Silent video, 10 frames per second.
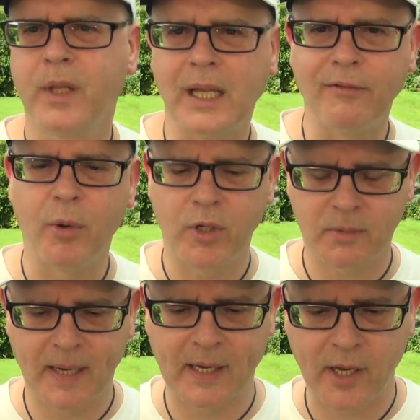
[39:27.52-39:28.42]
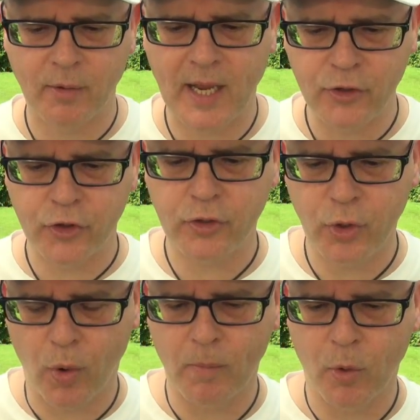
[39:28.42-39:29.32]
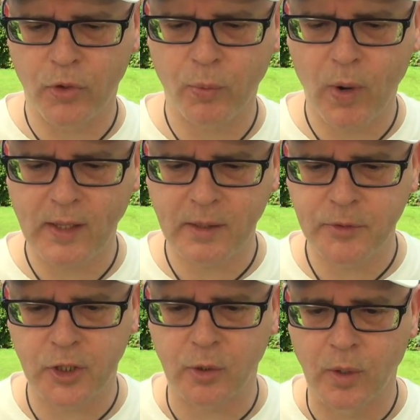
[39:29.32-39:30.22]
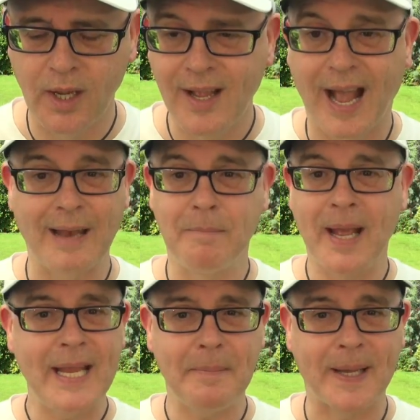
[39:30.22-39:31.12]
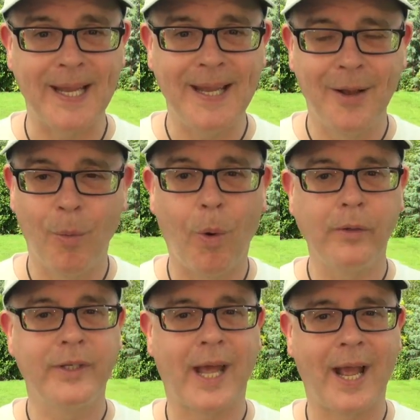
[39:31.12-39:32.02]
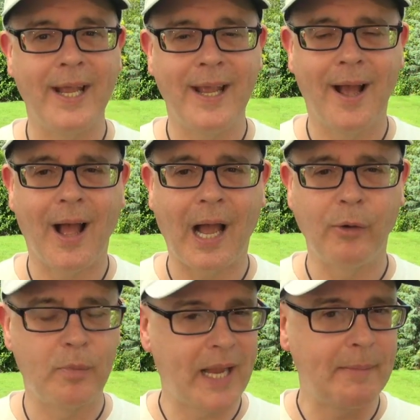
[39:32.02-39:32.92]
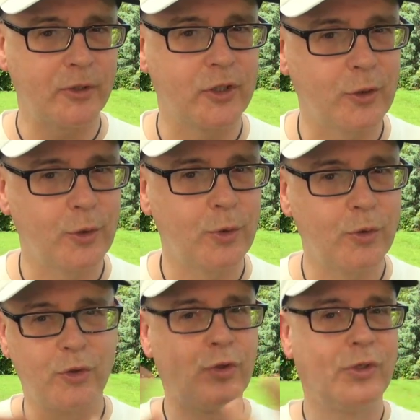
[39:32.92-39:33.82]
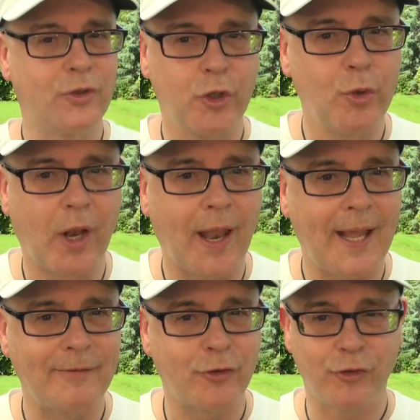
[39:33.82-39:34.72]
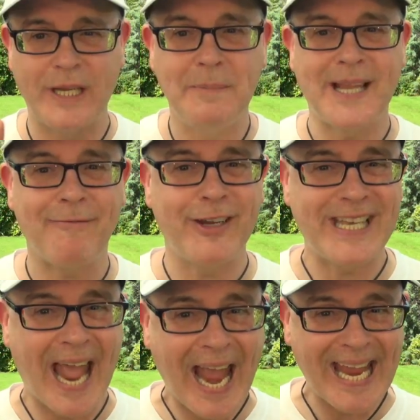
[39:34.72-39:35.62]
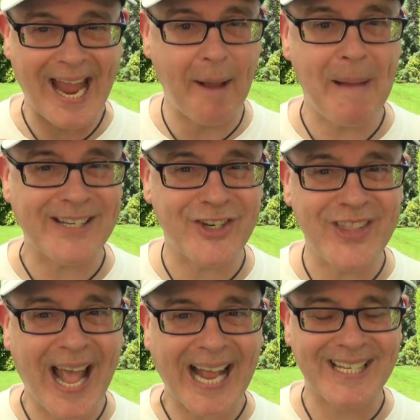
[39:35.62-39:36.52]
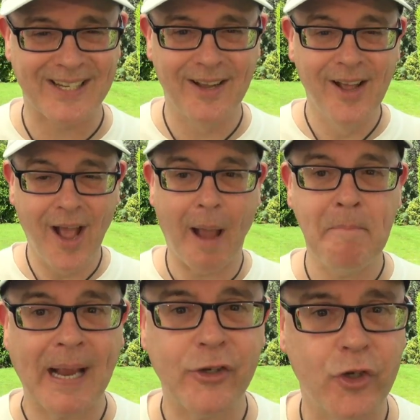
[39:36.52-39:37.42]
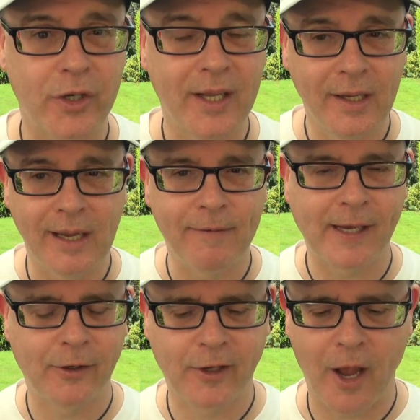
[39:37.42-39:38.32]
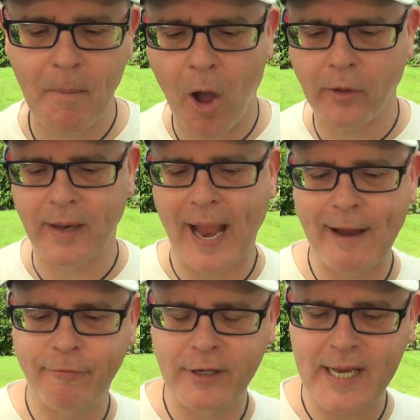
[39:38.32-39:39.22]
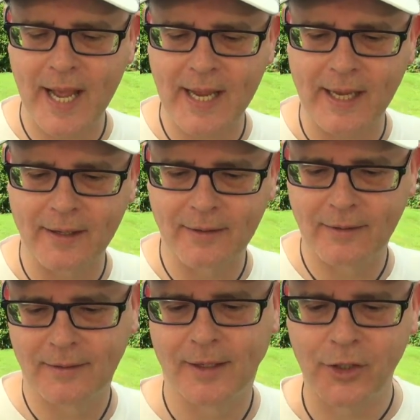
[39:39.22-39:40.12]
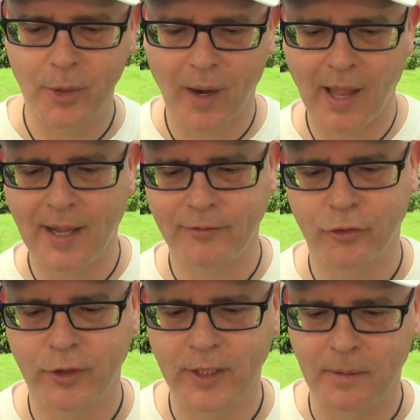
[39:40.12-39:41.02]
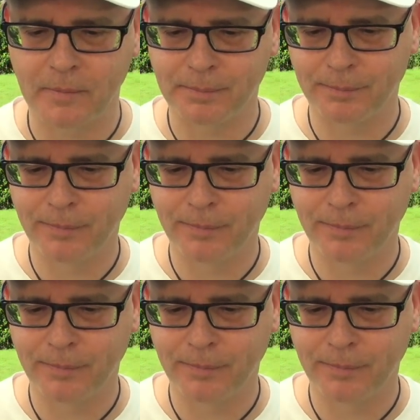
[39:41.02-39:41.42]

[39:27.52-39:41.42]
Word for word: if you want to make a donation, you are more than welcome to. And maybe one day I will be able to do the live streams every day. Imagine that. Imagine if I could come on every day and do a live stream.